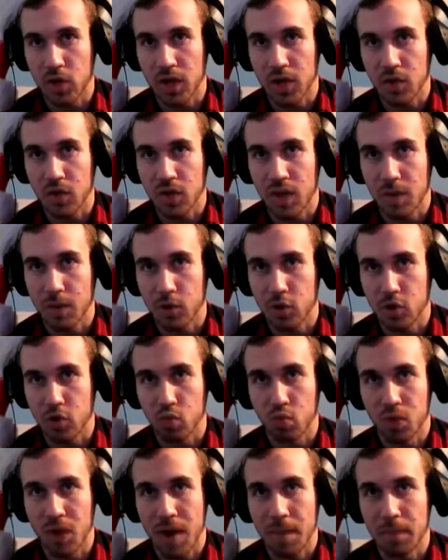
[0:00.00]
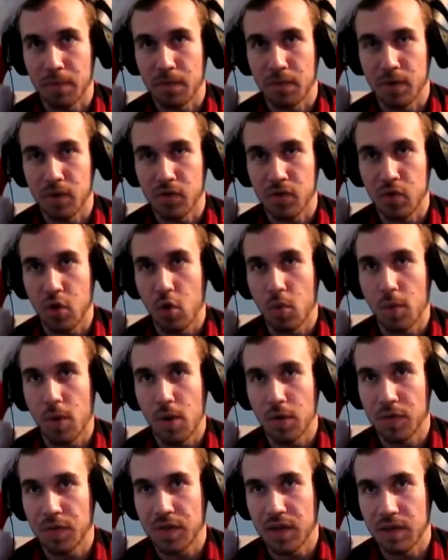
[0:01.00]
changed so that way just rapid-fire
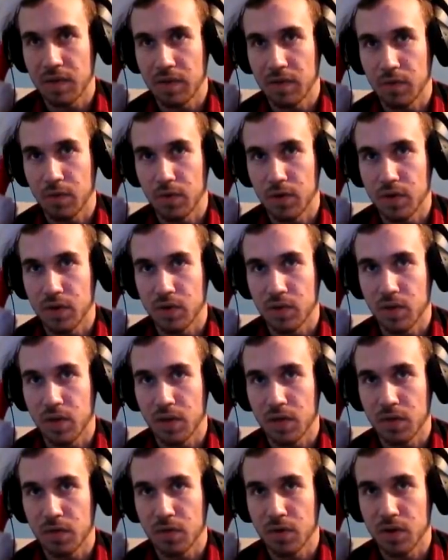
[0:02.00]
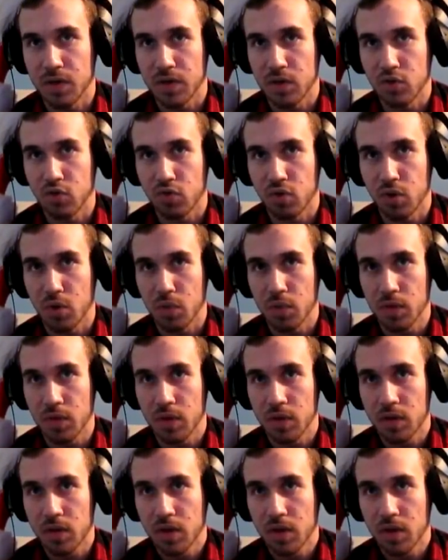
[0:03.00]
snowball instead of the, freeze, uh, the freezing drone.